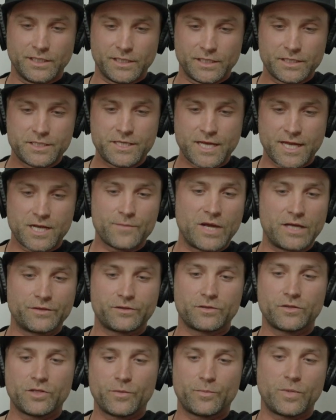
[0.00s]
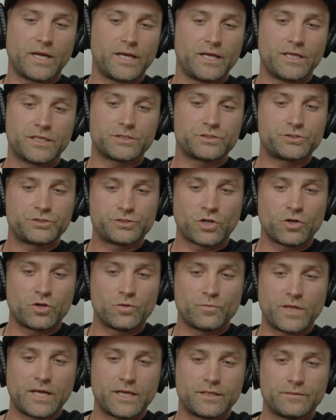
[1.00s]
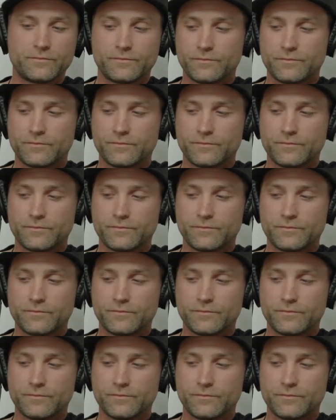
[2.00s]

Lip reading: get them out there on the bike and show them that,